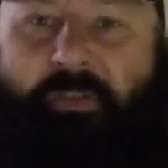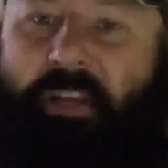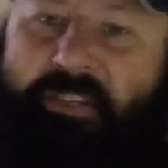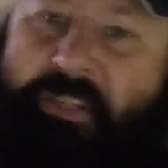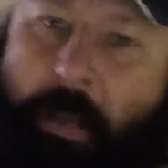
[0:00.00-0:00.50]

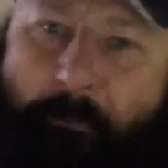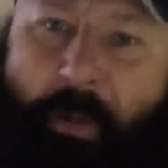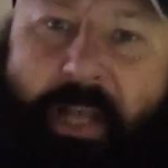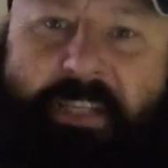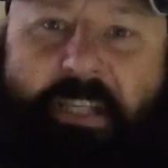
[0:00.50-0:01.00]
The
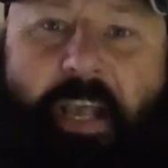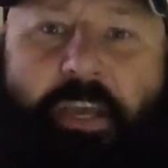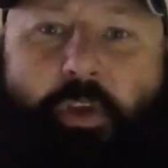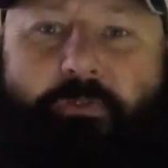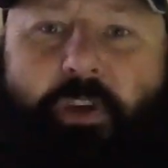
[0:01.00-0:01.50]
simplest
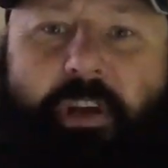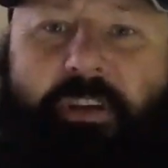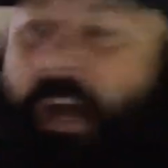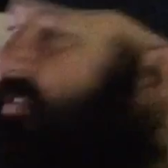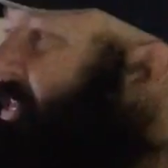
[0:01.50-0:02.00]
thing you could
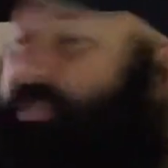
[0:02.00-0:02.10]
have done,